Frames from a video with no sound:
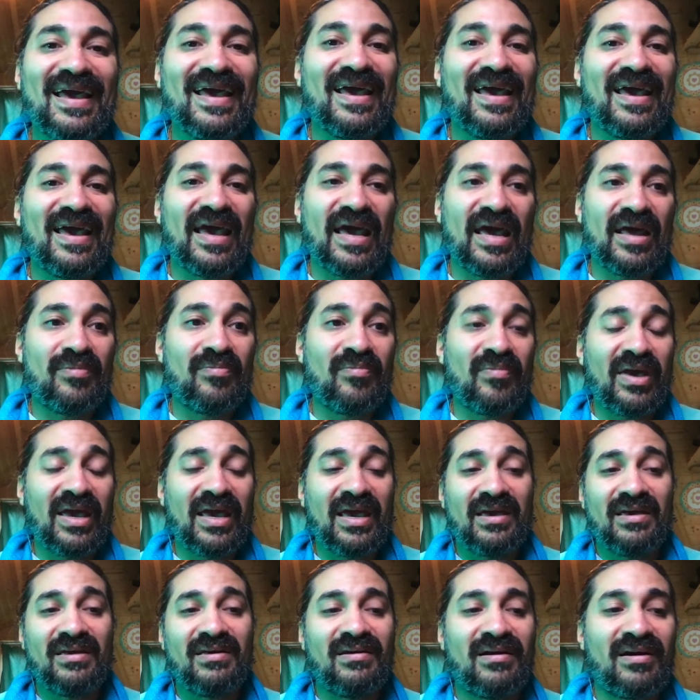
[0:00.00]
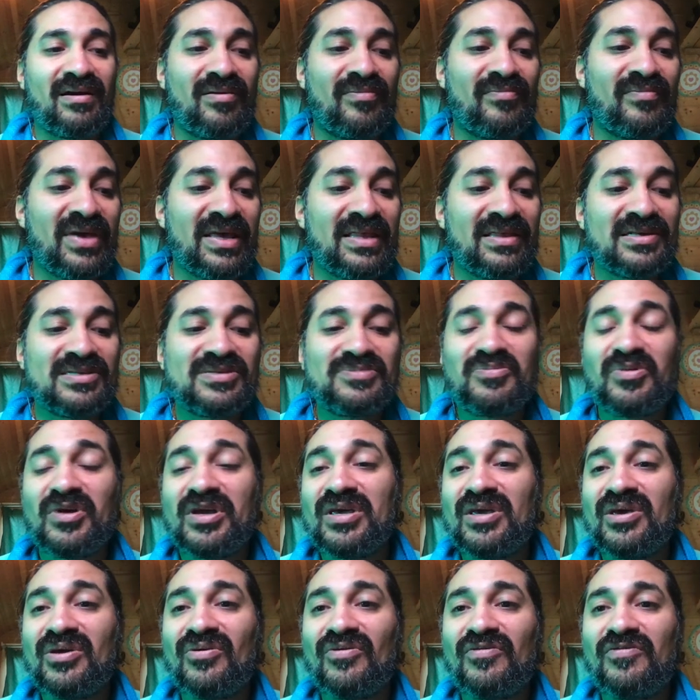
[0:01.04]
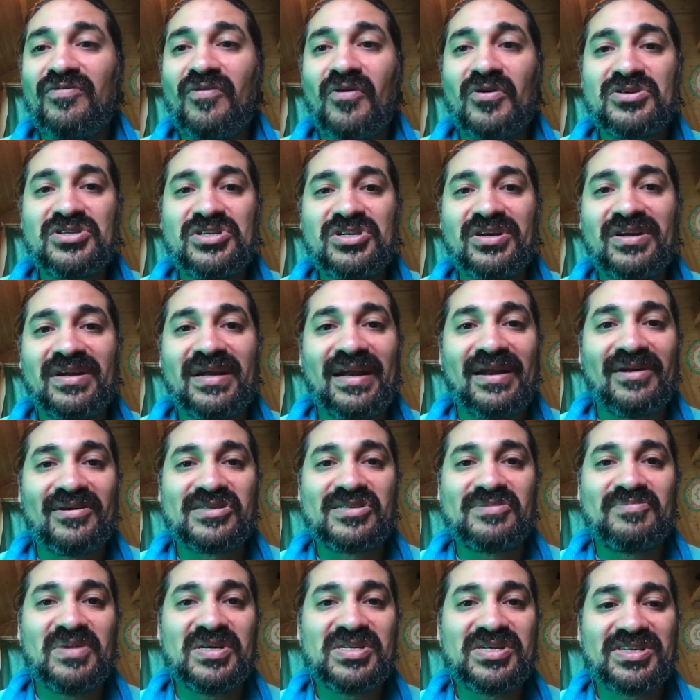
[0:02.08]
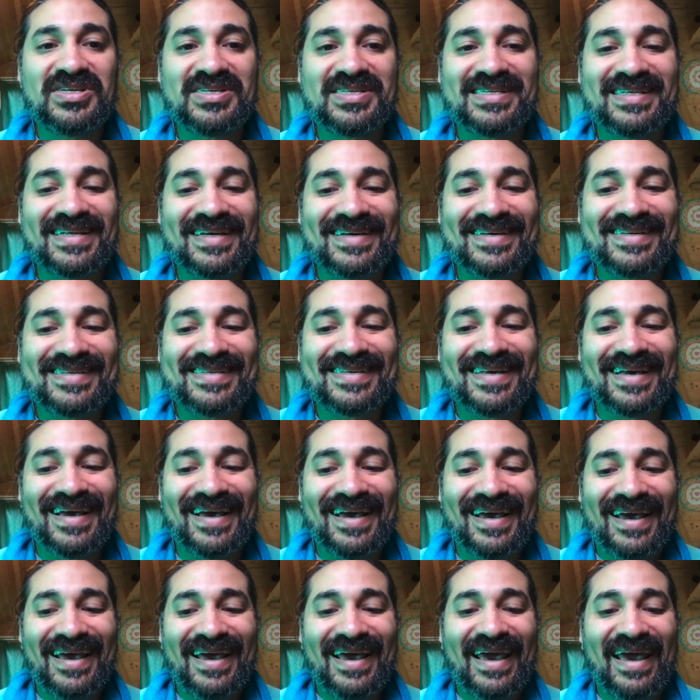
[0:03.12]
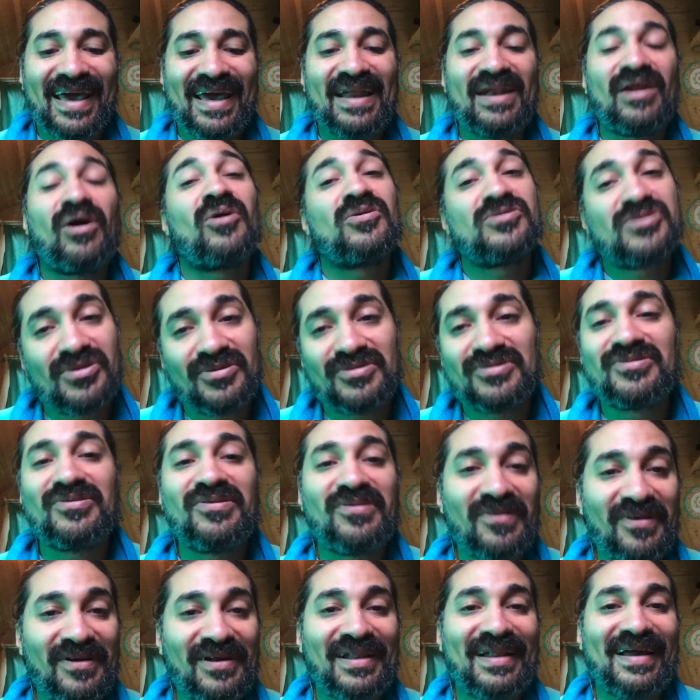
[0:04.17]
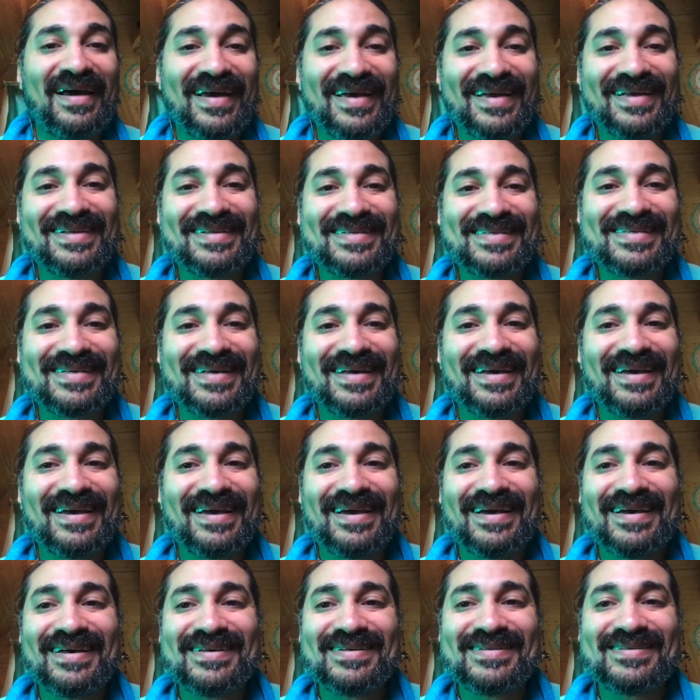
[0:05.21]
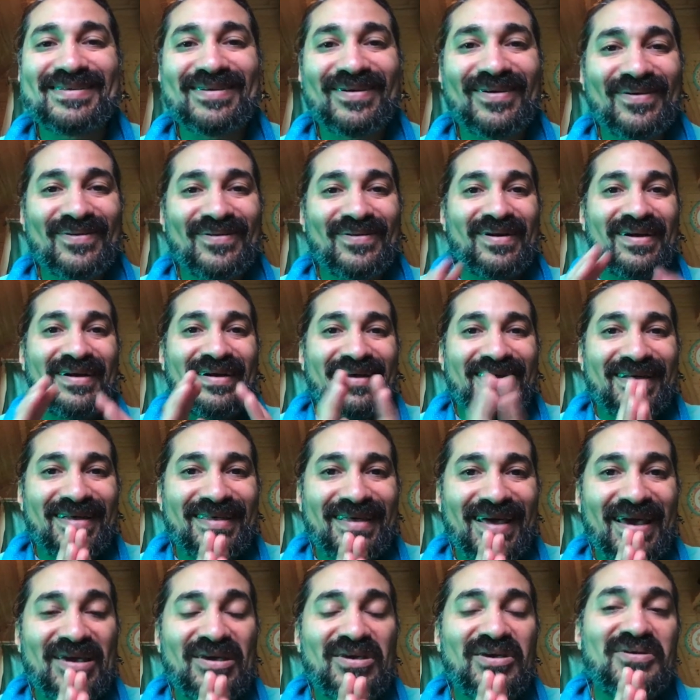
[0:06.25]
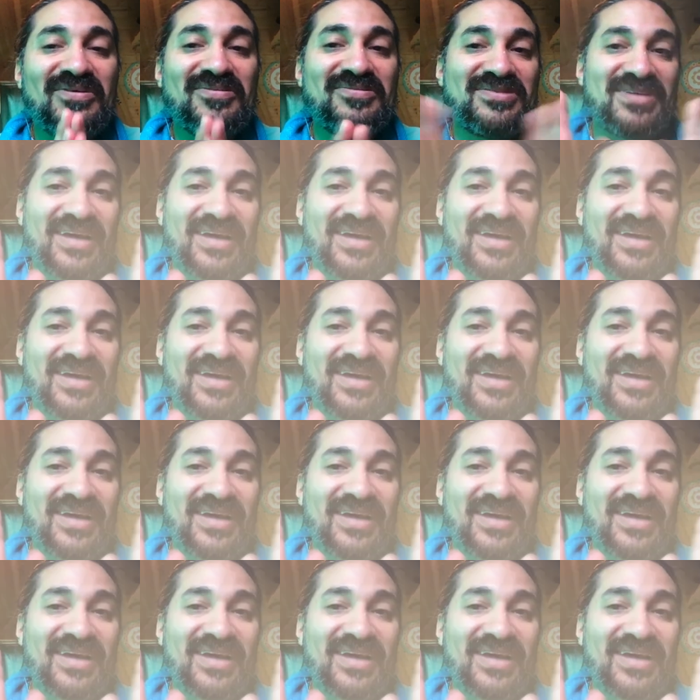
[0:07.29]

and may this bring you fortune and auspiciousness, and also to your clients. So thank you. Jai